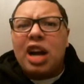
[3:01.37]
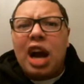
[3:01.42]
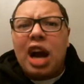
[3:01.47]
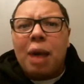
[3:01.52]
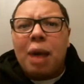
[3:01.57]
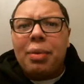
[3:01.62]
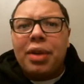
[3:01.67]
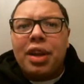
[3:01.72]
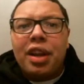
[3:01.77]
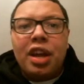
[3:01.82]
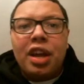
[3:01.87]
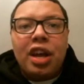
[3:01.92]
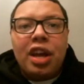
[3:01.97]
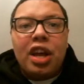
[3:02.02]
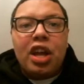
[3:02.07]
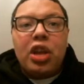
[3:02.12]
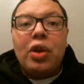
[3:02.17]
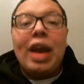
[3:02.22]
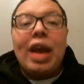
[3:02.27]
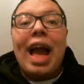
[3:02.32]
Goblin,
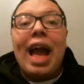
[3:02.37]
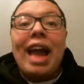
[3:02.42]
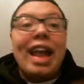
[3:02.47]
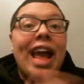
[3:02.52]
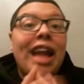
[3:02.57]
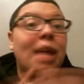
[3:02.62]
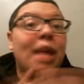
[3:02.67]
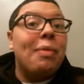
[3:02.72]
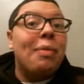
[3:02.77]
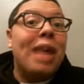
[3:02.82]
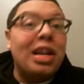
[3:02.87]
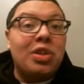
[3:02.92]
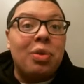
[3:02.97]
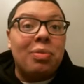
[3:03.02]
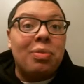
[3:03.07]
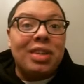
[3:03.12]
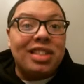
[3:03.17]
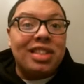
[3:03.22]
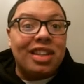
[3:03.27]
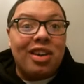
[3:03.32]
you can add any Magical
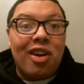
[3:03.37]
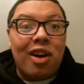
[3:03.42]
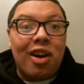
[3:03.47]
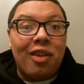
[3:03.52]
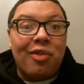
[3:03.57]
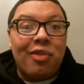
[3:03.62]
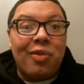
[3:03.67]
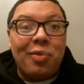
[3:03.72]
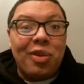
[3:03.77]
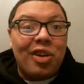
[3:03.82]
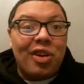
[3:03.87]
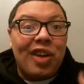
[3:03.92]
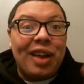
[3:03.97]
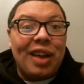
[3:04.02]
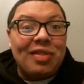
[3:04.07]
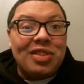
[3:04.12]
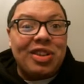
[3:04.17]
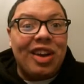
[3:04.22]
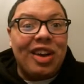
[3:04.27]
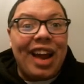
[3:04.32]
Musket card from your
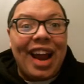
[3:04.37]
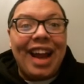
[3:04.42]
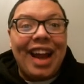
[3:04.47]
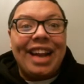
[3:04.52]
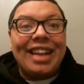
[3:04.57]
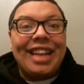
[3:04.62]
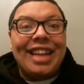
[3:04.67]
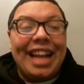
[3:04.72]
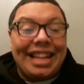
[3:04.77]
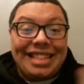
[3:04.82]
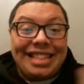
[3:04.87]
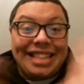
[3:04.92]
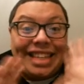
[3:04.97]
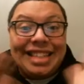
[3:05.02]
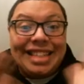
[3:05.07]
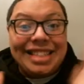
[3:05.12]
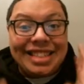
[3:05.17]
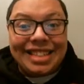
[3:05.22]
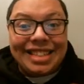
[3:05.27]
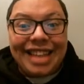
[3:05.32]
grave to your hand. That's
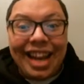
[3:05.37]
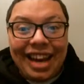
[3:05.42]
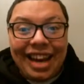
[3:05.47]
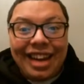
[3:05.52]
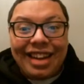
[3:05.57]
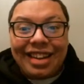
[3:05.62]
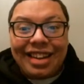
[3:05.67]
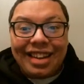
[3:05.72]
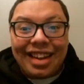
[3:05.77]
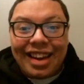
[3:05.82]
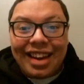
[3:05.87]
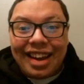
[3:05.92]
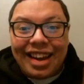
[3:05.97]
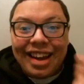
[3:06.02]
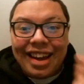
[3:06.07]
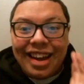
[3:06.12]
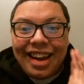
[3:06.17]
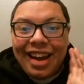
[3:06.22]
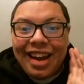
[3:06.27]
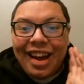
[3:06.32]
insane. Like,
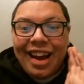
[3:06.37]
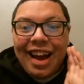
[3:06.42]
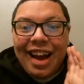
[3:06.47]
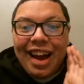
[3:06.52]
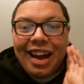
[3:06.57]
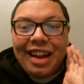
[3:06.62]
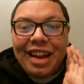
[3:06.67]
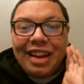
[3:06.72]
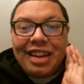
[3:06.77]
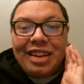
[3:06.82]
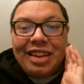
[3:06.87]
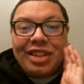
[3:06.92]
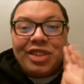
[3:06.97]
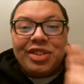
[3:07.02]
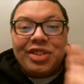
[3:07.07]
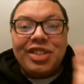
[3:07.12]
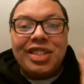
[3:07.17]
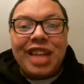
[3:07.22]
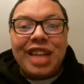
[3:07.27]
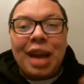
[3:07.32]
you're
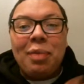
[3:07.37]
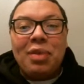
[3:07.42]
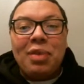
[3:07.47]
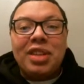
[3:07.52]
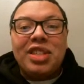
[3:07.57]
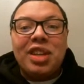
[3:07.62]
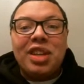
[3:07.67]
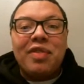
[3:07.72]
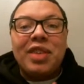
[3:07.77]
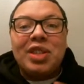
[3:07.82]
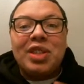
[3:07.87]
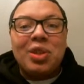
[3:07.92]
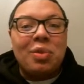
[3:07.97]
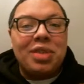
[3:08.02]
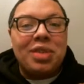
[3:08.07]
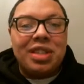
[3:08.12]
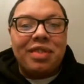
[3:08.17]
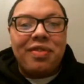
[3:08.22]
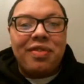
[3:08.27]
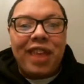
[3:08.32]
just able to generate so
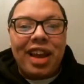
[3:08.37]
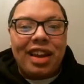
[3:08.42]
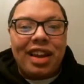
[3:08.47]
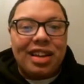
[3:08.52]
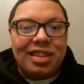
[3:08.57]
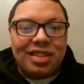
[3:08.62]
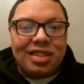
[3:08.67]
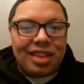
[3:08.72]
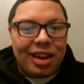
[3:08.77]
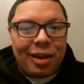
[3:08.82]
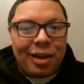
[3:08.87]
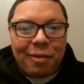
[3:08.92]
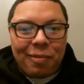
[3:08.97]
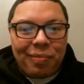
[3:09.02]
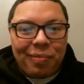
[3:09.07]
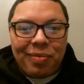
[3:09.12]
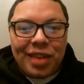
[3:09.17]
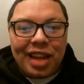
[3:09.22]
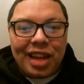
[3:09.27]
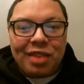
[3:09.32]
much advantage. Like,
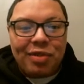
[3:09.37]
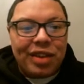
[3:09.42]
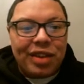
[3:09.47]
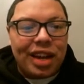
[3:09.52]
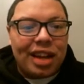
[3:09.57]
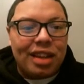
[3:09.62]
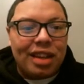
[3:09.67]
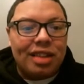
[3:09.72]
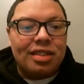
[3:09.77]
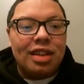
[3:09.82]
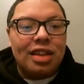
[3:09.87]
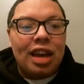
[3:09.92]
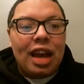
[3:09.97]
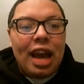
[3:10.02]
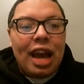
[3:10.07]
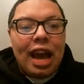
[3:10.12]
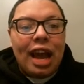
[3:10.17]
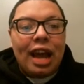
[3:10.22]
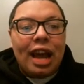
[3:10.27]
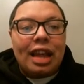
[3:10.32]
it's ridiculous.
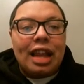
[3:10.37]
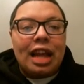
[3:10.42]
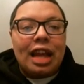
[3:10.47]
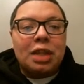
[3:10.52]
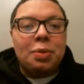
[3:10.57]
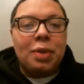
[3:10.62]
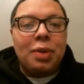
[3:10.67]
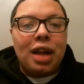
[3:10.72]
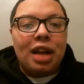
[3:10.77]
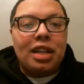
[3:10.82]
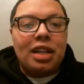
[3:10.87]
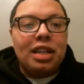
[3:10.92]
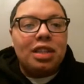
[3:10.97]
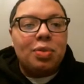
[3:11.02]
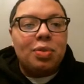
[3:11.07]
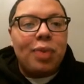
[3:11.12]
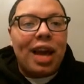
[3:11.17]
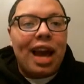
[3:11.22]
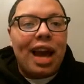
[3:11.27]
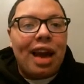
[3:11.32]
And last but not
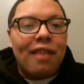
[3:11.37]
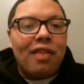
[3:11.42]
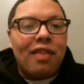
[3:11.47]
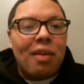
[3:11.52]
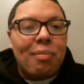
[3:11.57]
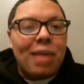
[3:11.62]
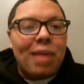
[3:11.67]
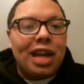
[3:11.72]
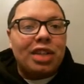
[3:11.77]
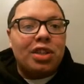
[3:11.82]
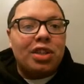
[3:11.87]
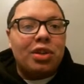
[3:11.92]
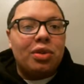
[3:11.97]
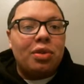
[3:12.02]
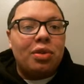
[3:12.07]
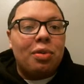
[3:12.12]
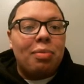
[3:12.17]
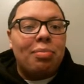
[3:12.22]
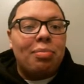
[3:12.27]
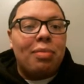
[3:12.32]
least, we have
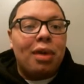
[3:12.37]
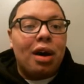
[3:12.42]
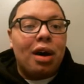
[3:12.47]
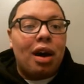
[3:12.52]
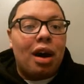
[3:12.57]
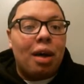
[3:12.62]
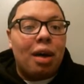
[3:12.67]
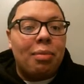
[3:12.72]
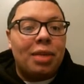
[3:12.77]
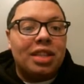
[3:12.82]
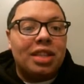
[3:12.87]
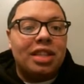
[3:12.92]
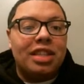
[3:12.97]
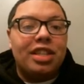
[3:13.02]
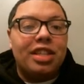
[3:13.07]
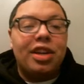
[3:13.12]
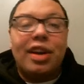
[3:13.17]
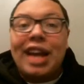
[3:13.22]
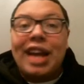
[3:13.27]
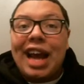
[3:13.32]
Magical
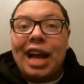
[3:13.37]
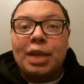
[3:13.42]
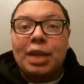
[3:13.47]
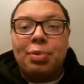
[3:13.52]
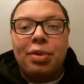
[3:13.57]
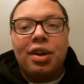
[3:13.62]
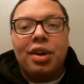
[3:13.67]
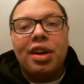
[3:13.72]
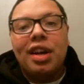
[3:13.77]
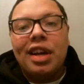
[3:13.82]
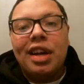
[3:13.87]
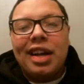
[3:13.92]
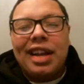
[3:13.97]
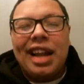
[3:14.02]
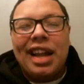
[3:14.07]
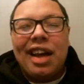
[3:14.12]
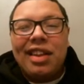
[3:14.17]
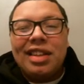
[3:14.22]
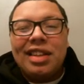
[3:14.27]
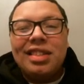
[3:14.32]
Musketeer Casper.
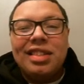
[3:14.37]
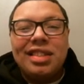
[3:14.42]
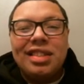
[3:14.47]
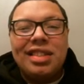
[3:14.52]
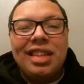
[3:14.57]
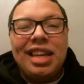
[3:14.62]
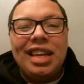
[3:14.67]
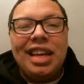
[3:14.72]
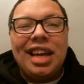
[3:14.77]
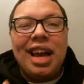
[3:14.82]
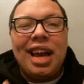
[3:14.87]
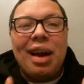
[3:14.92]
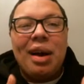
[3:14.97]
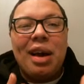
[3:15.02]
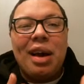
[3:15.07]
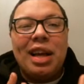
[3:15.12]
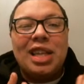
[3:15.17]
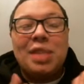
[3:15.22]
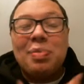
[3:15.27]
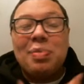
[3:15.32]
Now this is the
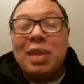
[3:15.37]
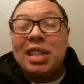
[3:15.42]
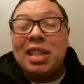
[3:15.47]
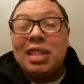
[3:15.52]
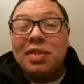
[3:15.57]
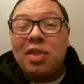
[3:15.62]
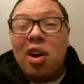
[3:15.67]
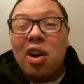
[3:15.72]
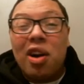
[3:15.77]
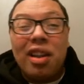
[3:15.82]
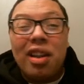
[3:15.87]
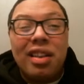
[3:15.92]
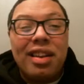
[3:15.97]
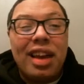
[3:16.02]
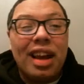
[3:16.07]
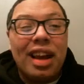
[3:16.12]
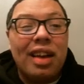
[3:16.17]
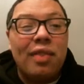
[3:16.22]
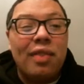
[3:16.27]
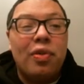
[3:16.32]
expensive card of the
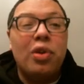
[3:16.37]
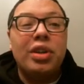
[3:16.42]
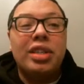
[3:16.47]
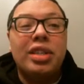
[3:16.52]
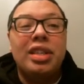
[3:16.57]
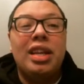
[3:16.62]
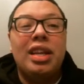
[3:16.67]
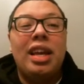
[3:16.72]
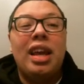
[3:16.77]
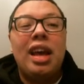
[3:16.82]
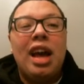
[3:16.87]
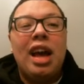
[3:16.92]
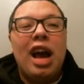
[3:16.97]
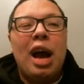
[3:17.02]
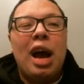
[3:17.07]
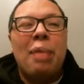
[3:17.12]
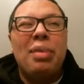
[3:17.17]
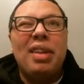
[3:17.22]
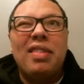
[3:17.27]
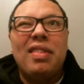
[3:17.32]
deck. Unfortunately,
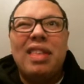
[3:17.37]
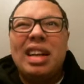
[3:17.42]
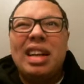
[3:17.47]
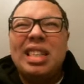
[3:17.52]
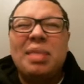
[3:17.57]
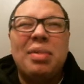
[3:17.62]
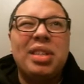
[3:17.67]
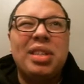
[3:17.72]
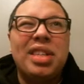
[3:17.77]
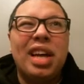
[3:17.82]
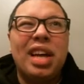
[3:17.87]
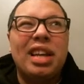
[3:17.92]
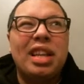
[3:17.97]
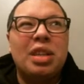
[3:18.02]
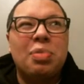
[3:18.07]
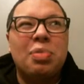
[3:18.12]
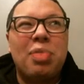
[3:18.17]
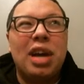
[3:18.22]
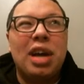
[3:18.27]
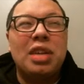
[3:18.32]
I believe the last time I checked,
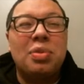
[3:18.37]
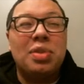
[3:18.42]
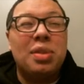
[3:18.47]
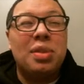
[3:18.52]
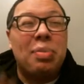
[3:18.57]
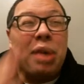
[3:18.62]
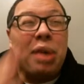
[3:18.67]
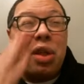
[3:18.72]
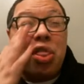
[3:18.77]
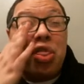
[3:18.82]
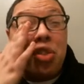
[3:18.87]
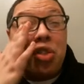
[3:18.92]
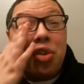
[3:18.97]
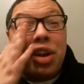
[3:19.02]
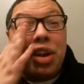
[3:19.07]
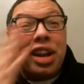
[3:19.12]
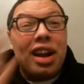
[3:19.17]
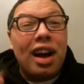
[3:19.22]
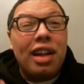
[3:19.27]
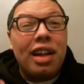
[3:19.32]
its price was about
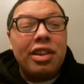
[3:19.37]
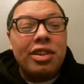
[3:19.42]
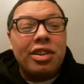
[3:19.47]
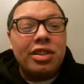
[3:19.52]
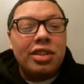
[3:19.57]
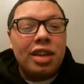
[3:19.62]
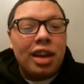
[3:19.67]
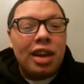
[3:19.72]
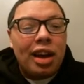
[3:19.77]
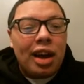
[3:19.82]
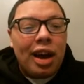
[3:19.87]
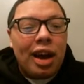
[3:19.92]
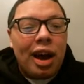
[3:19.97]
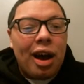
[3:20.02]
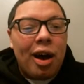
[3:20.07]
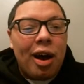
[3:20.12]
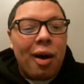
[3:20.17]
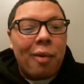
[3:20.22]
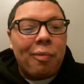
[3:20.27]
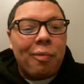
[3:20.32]
$30.
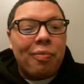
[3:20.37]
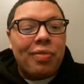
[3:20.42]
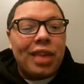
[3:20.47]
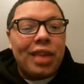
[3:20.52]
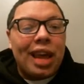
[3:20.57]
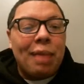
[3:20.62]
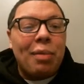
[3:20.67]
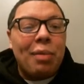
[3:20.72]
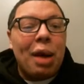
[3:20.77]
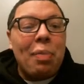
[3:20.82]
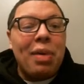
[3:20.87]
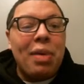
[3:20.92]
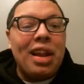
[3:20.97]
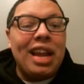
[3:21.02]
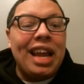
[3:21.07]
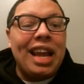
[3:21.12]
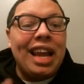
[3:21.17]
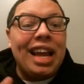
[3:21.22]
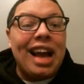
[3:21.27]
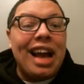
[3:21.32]
In my
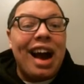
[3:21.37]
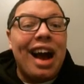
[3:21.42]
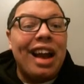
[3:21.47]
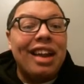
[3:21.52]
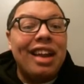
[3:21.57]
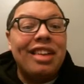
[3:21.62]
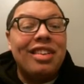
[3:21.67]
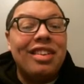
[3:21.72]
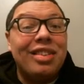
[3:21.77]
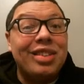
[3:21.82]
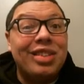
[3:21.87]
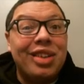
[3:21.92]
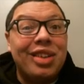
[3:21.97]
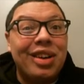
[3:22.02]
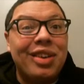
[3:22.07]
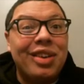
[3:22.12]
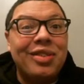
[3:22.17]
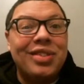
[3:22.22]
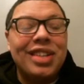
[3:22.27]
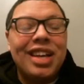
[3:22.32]
opinion, he kind of
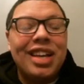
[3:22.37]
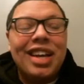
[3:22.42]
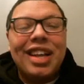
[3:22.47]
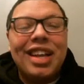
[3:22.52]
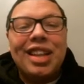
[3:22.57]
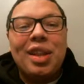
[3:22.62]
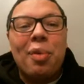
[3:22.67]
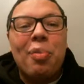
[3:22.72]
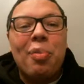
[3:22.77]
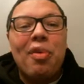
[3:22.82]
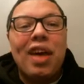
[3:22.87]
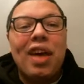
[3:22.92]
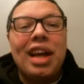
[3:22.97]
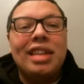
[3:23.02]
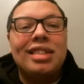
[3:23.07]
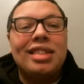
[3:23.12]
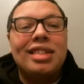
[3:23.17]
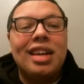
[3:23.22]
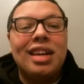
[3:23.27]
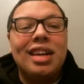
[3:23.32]
deserves the
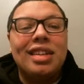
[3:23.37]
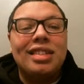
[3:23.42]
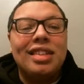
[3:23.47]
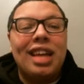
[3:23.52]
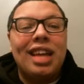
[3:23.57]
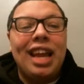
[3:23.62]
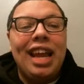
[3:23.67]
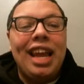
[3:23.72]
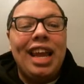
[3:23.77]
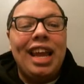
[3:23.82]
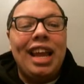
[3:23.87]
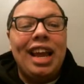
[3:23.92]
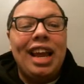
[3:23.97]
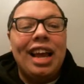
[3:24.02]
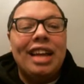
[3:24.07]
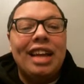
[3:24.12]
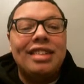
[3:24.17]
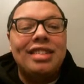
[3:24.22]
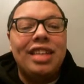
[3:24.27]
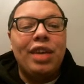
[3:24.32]
price because he
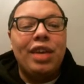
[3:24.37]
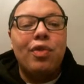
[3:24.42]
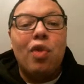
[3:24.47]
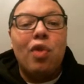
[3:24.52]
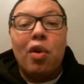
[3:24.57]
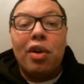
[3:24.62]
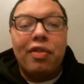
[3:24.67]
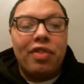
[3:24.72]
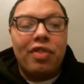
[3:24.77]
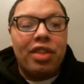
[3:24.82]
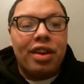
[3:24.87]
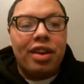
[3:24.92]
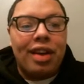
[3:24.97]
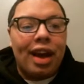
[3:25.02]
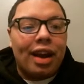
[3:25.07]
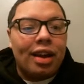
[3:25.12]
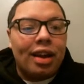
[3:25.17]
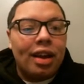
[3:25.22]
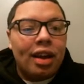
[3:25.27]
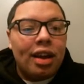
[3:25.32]
is the rotor for the
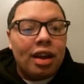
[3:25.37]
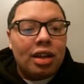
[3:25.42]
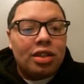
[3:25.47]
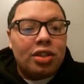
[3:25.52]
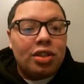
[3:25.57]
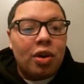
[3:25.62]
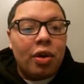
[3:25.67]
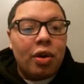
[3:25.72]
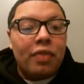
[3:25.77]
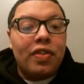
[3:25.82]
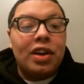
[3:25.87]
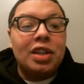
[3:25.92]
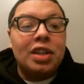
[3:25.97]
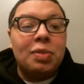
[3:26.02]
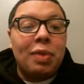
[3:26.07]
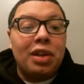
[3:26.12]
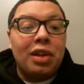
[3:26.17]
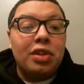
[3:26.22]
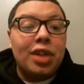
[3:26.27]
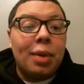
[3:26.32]
deck. So if a
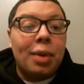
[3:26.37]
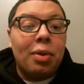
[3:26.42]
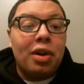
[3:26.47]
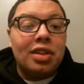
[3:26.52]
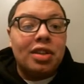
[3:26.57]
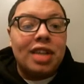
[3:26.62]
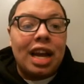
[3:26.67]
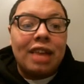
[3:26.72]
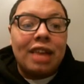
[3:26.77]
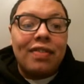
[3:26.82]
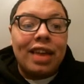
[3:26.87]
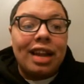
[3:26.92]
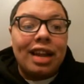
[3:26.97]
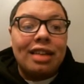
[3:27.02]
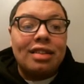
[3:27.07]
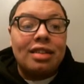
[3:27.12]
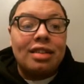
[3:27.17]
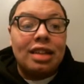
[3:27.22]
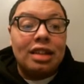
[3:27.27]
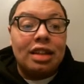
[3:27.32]
spell and trap card is
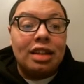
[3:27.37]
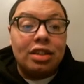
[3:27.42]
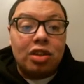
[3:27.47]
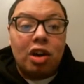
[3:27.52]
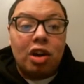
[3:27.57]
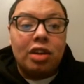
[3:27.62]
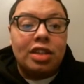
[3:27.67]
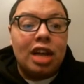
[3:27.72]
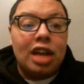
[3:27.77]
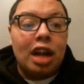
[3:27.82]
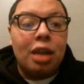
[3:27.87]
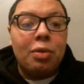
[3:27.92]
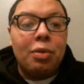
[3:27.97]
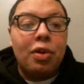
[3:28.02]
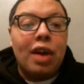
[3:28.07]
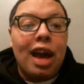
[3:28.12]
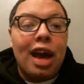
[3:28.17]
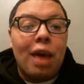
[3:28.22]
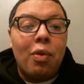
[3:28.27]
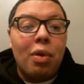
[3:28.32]
activated in this card's column, you
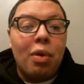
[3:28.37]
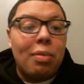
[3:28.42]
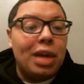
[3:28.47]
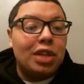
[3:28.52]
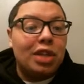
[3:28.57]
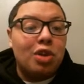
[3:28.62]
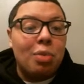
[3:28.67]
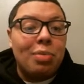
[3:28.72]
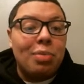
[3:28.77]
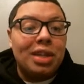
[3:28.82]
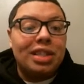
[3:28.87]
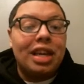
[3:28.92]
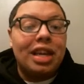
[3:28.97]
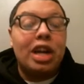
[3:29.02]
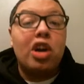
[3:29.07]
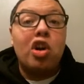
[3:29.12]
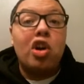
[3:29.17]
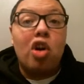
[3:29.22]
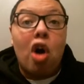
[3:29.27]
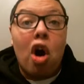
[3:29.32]
can add 1 Magical Musket
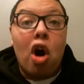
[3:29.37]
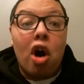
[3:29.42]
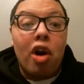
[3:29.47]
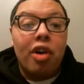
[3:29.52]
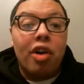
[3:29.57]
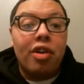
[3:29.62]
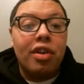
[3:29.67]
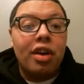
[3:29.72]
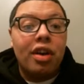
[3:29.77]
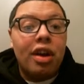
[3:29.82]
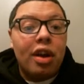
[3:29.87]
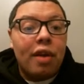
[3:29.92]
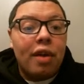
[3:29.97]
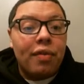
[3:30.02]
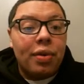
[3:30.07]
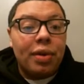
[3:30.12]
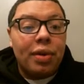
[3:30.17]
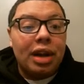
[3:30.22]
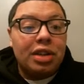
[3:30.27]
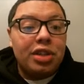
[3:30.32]
card
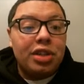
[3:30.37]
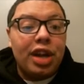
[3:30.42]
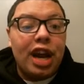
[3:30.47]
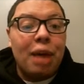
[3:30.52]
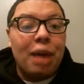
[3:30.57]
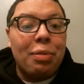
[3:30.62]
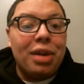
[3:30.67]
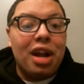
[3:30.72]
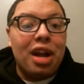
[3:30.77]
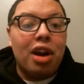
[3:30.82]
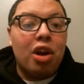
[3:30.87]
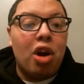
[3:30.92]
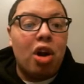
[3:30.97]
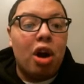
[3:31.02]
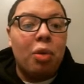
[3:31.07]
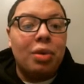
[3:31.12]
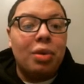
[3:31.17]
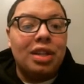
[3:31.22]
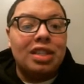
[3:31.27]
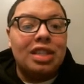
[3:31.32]
from your deck to your hand, but not a
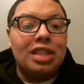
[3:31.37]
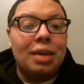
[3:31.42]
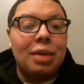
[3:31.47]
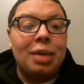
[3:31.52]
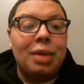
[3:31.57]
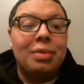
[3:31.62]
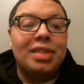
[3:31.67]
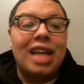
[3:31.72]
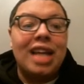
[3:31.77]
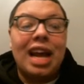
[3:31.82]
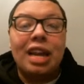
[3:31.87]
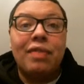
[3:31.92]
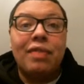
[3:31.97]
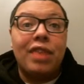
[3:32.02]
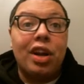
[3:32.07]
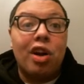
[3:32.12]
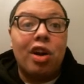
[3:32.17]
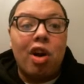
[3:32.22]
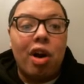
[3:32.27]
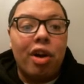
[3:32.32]
card with the same name as the
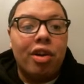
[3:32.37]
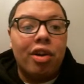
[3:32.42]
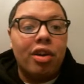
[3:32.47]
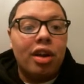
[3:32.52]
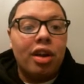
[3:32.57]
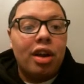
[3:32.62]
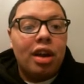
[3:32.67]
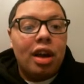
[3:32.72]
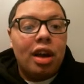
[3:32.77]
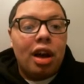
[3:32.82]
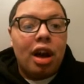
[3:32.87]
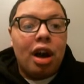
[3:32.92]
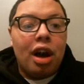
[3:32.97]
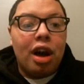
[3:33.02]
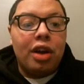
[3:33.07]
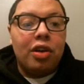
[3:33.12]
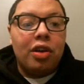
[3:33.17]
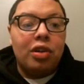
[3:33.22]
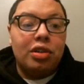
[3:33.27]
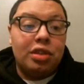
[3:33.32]
activated card.
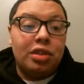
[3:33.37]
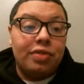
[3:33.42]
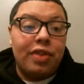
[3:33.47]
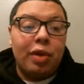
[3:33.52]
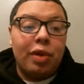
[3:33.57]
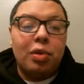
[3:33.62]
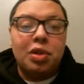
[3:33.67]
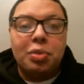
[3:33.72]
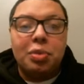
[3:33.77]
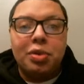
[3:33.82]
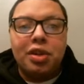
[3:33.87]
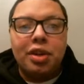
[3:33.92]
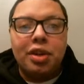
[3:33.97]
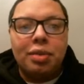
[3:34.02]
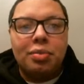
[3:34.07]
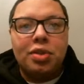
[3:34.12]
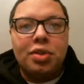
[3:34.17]
You can only use this effect once per turn.